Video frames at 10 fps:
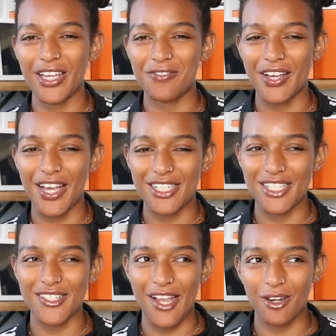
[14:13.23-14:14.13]
if I had
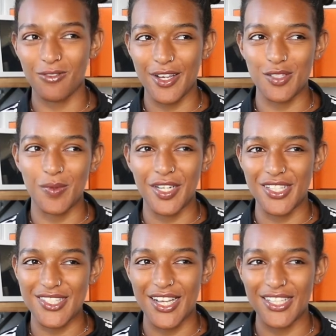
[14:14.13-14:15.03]
to sacrifice one
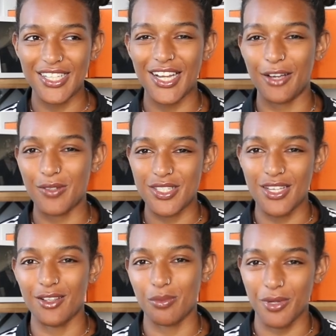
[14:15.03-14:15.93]
and sell it, I would
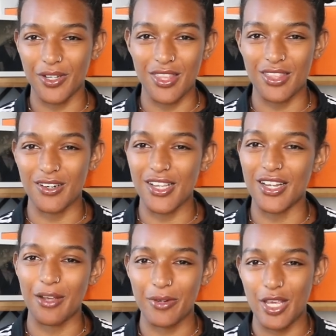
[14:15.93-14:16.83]
sell the Birkin 30
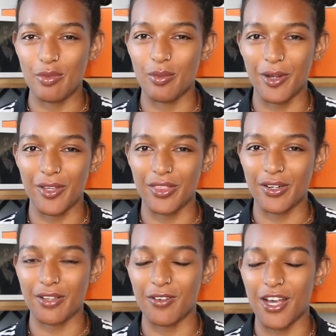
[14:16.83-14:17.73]
and I would keep the Birkin
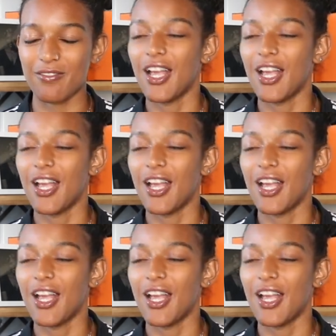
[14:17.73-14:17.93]
35.